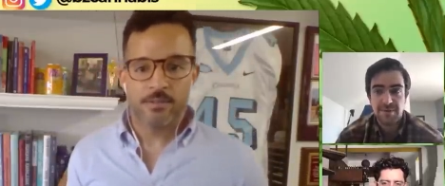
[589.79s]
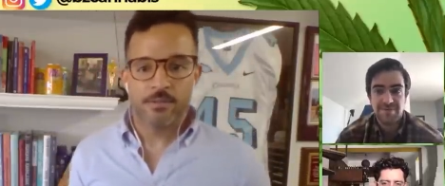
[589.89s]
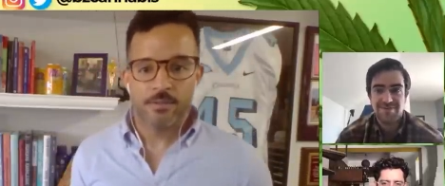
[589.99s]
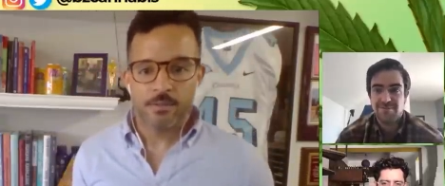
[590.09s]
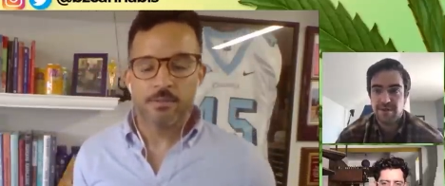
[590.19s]

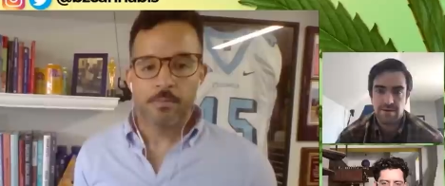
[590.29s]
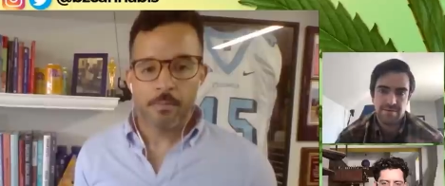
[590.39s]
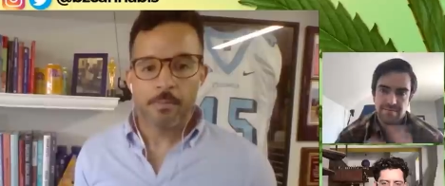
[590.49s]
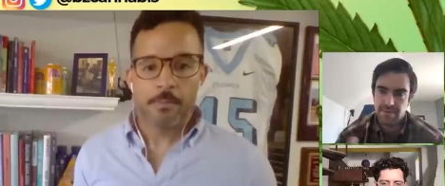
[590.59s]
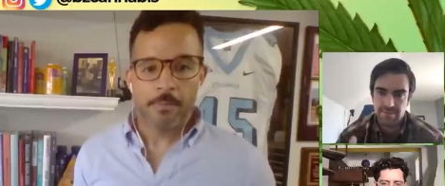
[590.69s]
Speaker 1: it, you know,
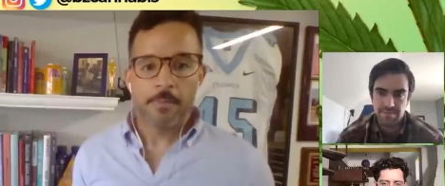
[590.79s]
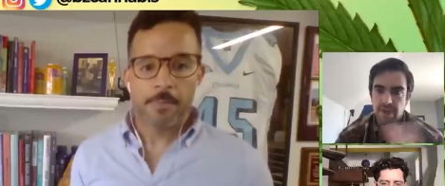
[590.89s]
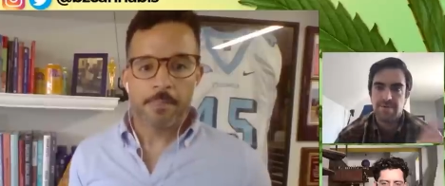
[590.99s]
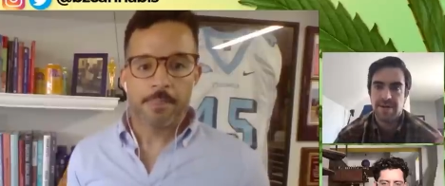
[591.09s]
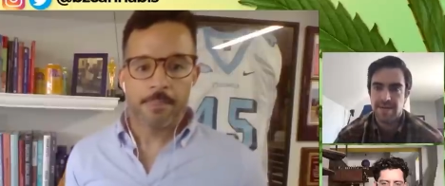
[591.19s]
it
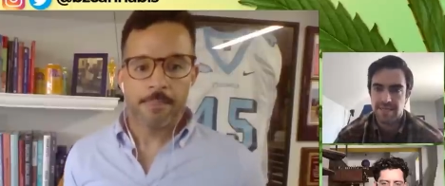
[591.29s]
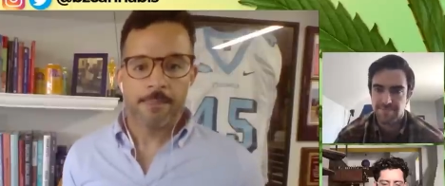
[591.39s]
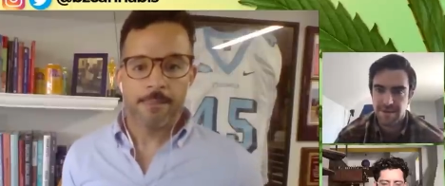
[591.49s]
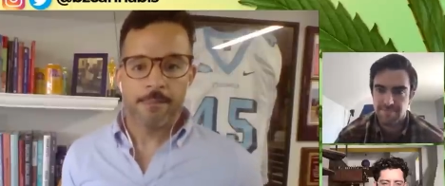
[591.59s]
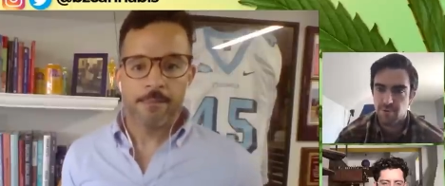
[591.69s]
probably has
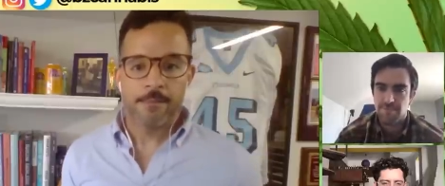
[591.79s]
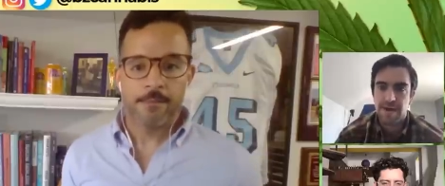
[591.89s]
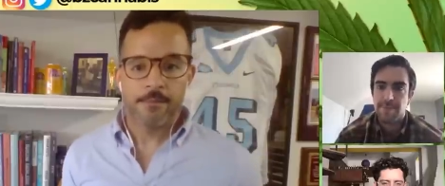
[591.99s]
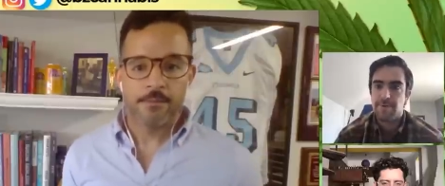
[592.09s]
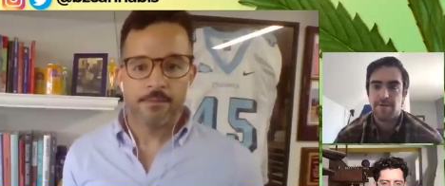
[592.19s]
been more
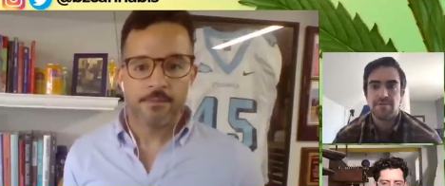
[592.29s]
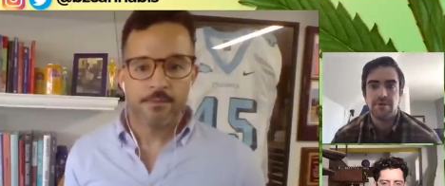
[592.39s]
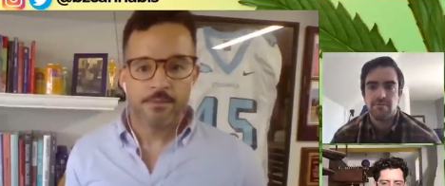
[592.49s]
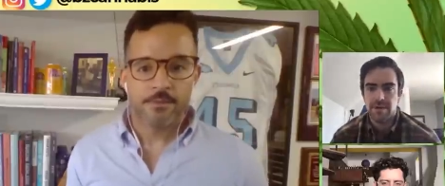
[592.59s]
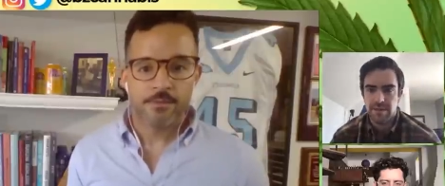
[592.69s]
popular than we
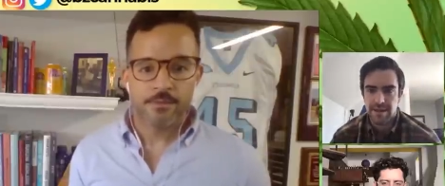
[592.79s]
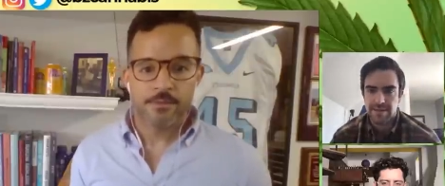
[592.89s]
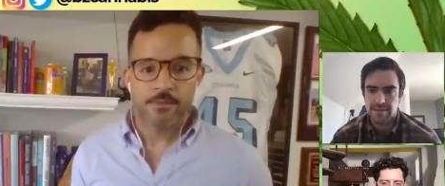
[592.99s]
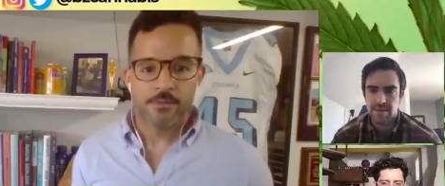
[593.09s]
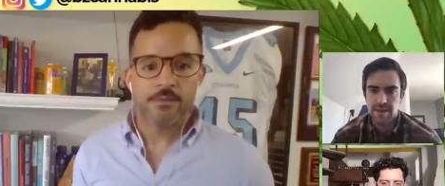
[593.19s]

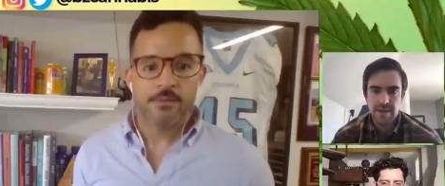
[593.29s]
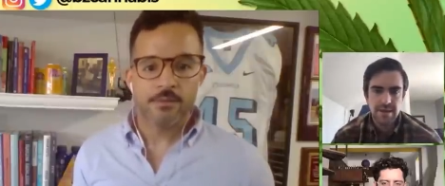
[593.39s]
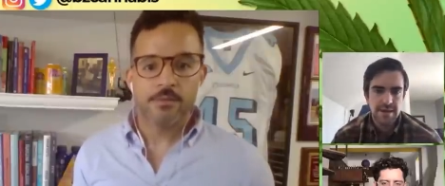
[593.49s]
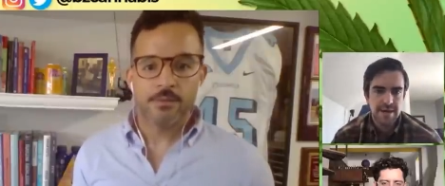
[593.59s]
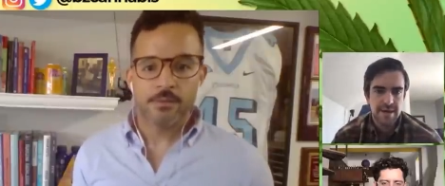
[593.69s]
realize.
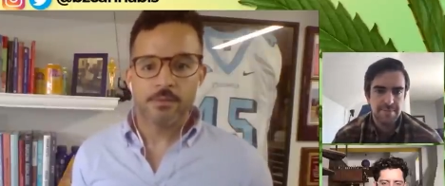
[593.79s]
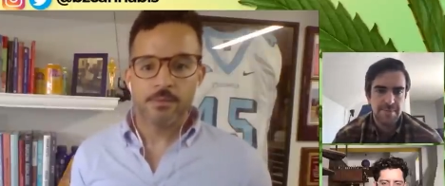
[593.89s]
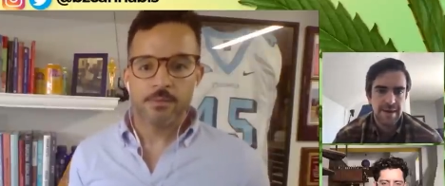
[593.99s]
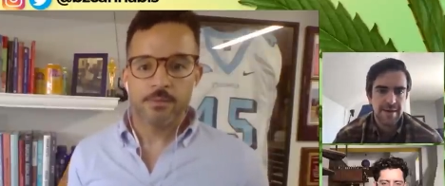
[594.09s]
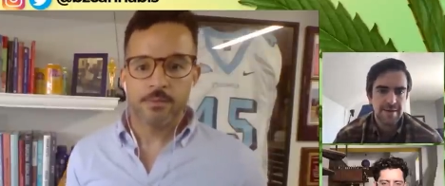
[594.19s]
Um,
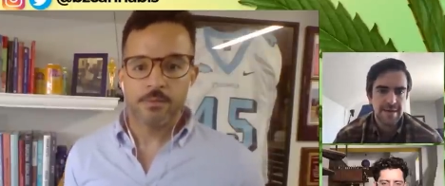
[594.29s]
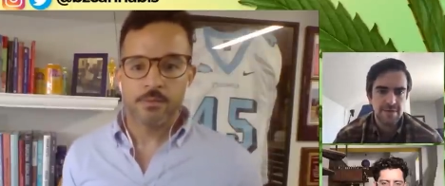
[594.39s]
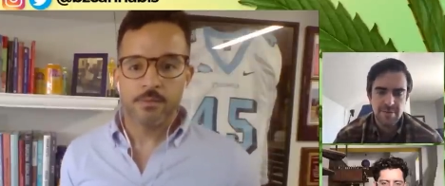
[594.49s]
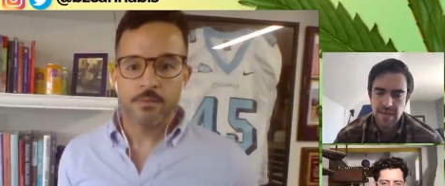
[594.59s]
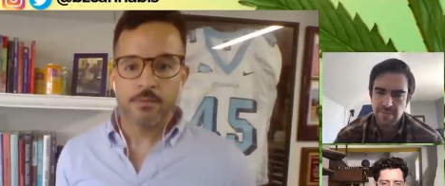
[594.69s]
but can you
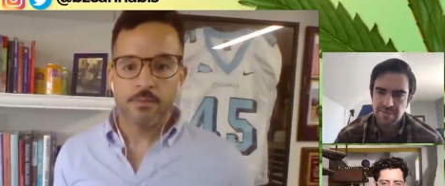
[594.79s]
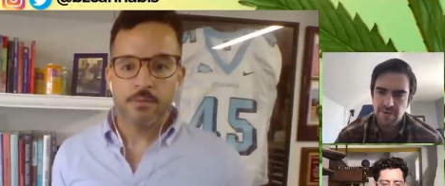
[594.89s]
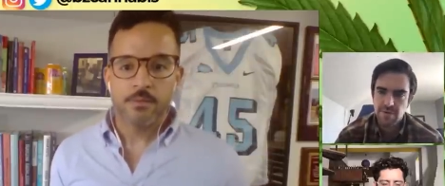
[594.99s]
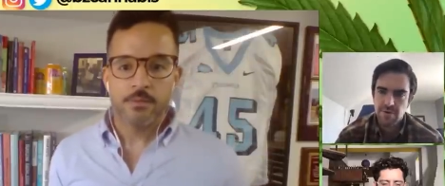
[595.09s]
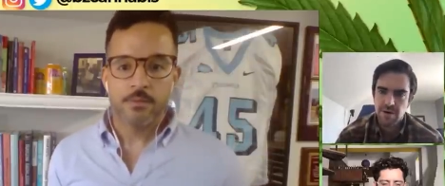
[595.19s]
name a
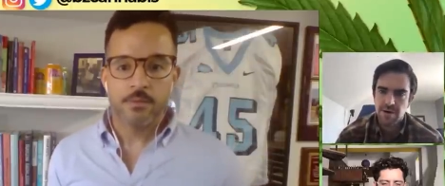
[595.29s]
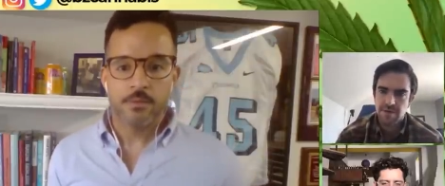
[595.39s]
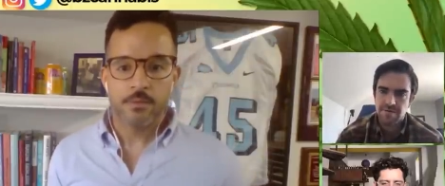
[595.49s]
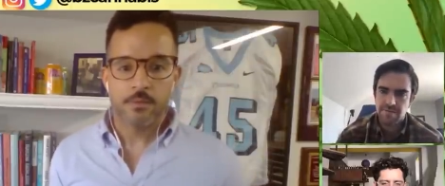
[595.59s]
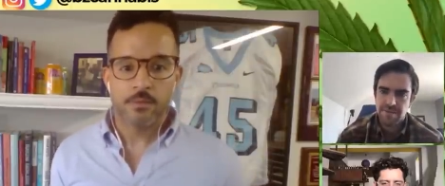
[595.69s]
few uh, of
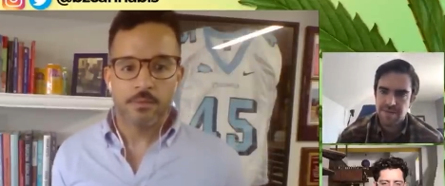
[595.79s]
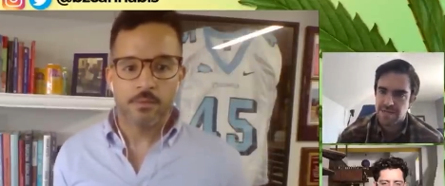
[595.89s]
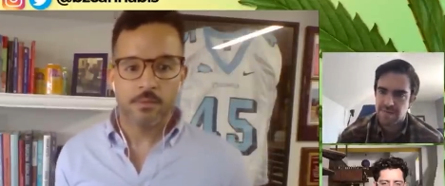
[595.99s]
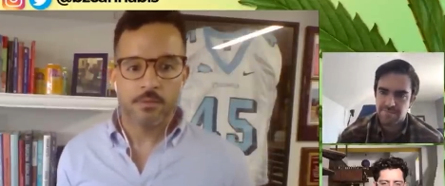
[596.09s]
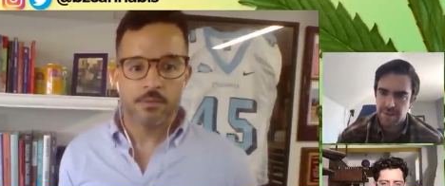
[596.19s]
the big
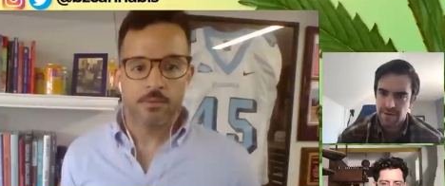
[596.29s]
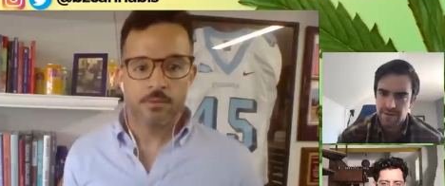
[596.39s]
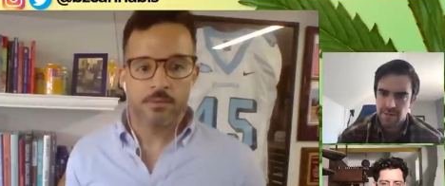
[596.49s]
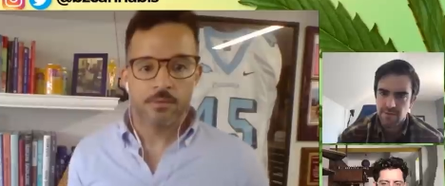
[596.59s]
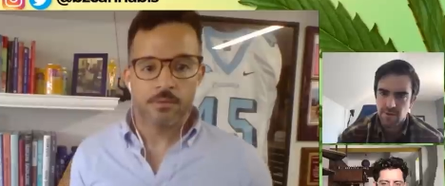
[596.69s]
time players
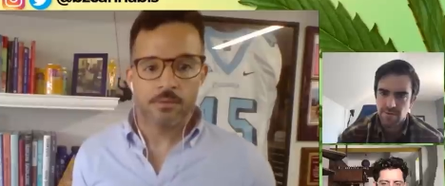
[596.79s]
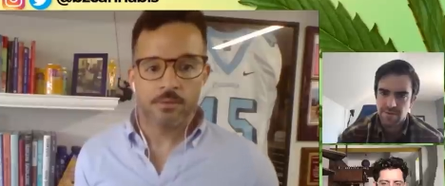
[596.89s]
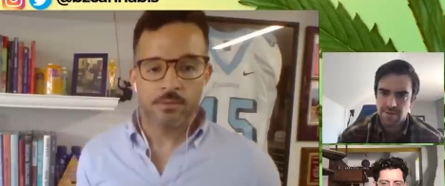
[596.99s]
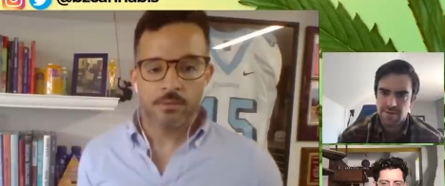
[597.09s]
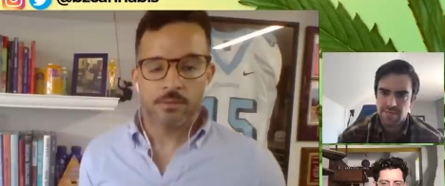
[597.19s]
that you work with
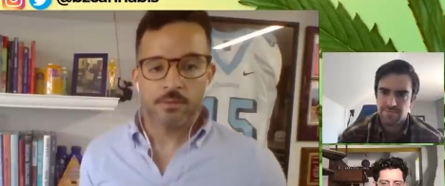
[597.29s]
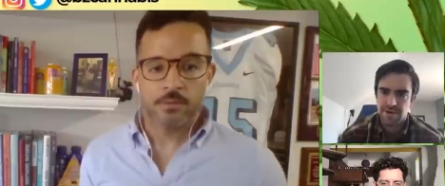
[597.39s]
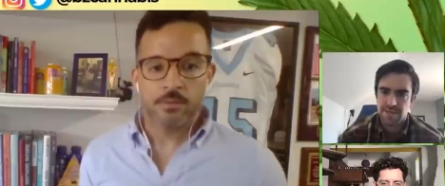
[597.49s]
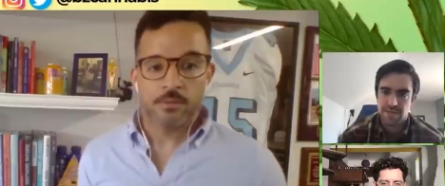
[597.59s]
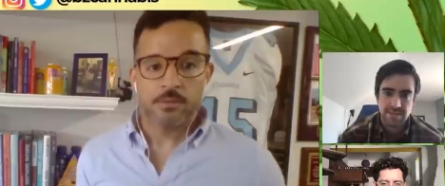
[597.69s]
in the
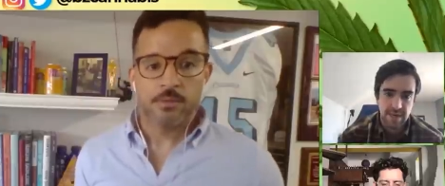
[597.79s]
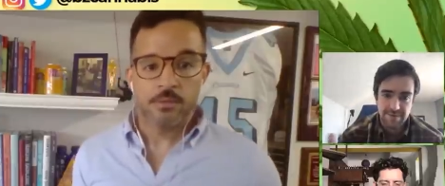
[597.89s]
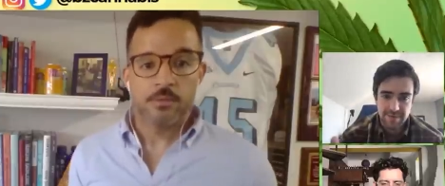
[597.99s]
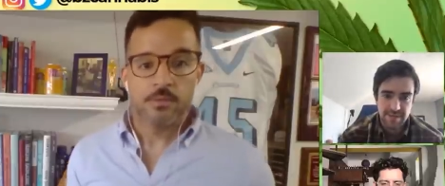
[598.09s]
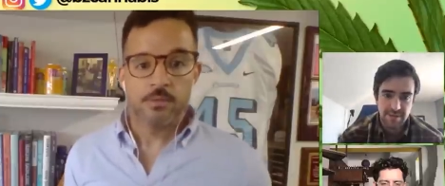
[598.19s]
space? Because
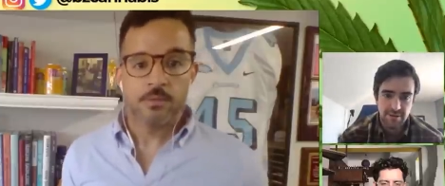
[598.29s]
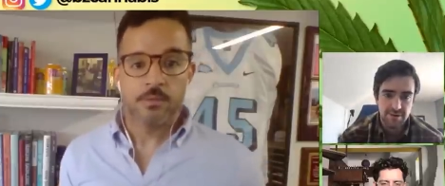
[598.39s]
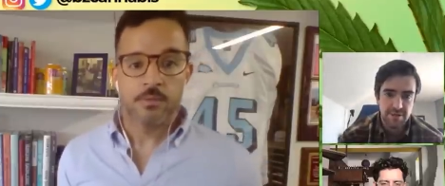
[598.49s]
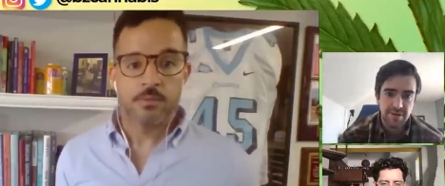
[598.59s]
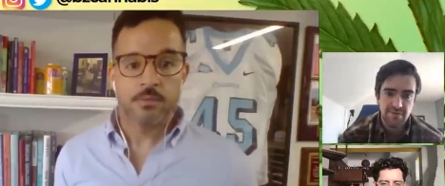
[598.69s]
obviously there are
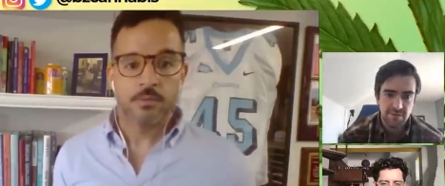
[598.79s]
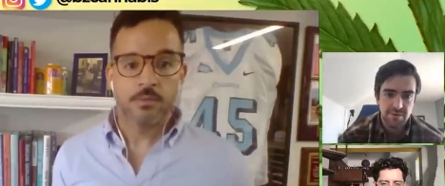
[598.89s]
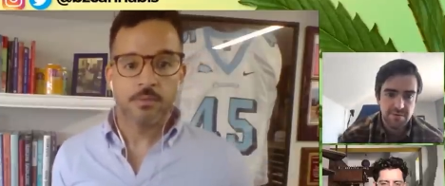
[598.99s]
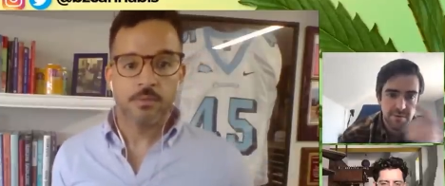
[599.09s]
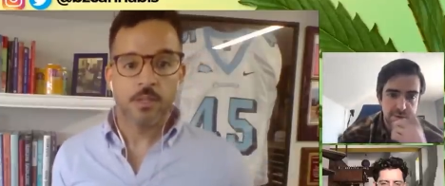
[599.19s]
several.
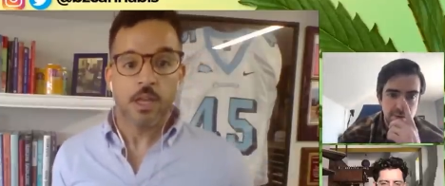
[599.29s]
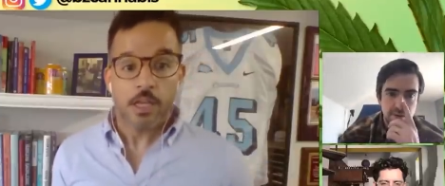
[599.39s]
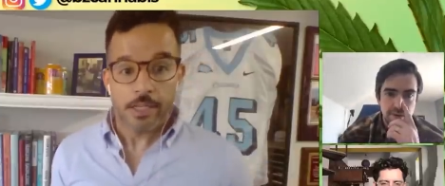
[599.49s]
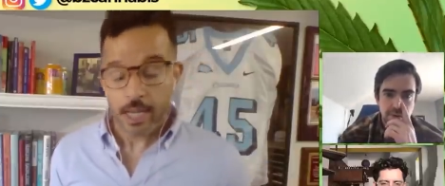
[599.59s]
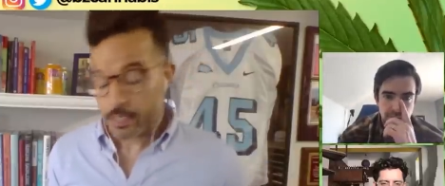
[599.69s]

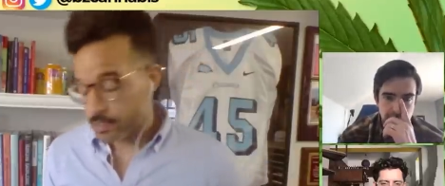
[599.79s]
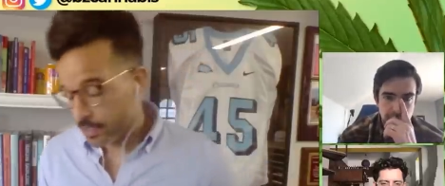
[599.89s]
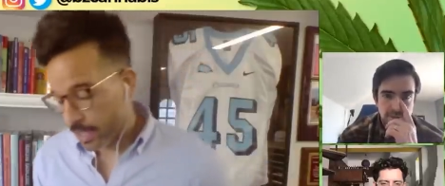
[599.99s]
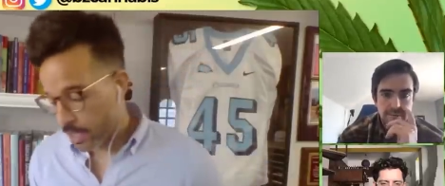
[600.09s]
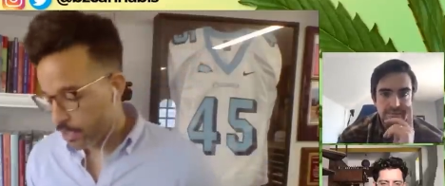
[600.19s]
Speaker 2: Yes,
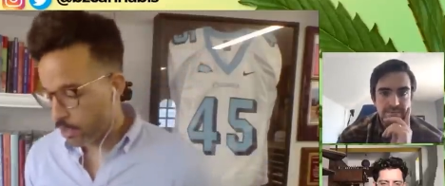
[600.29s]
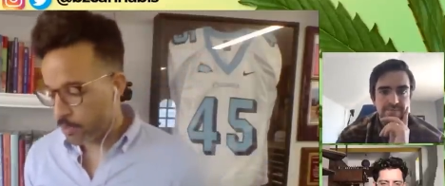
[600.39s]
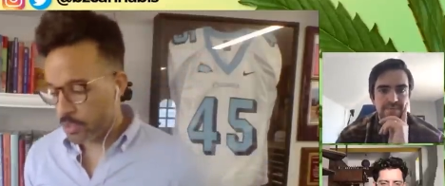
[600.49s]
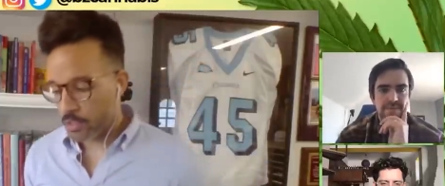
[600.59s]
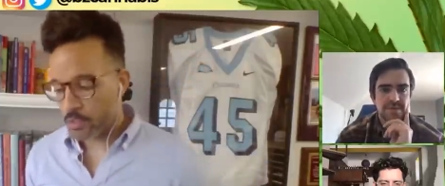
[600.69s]
yeah, no,
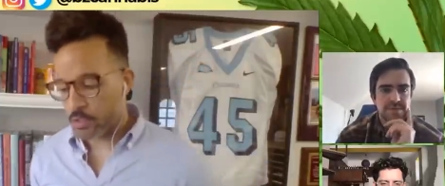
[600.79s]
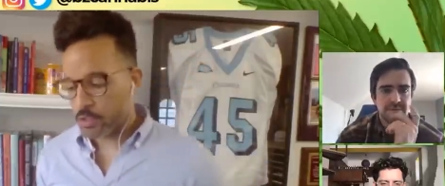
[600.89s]
we are